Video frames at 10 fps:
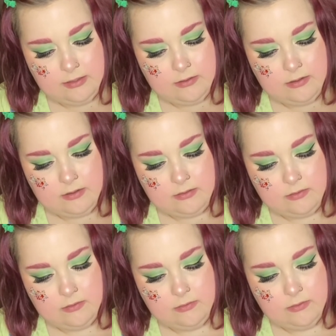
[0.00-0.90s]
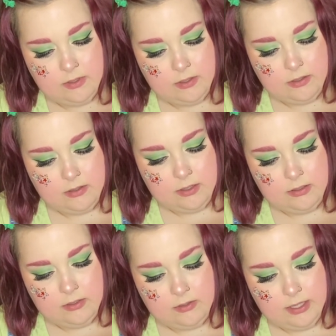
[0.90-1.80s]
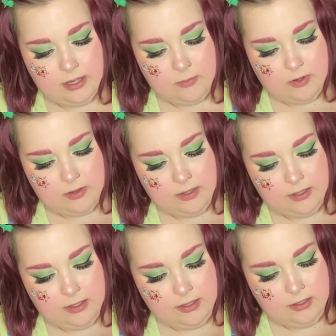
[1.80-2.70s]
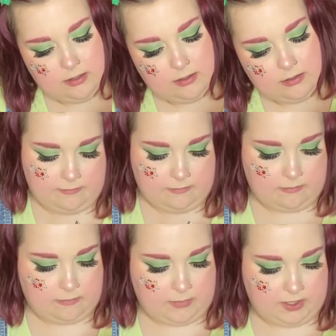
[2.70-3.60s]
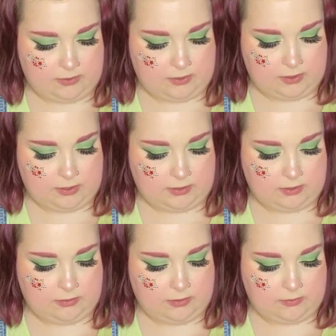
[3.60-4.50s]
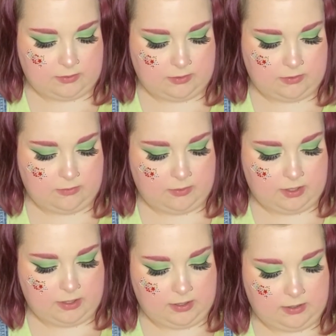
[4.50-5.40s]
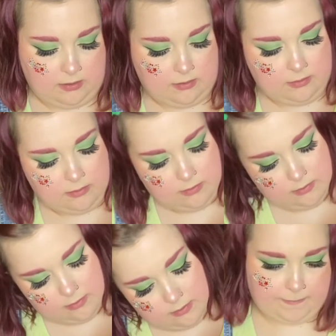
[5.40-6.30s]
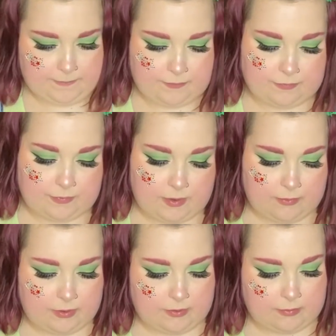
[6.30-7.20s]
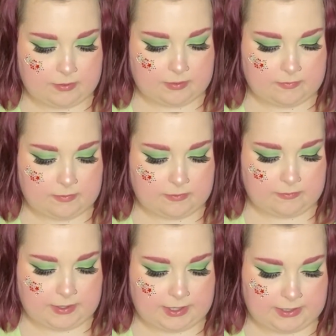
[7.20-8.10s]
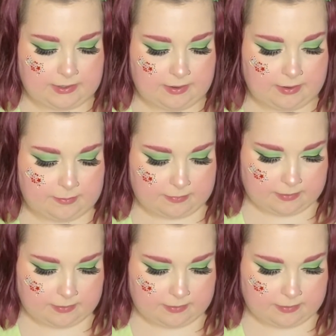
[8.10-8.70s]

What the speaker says: onto our little camera thingy, make sure it's closed all the way. And then we open up the very top.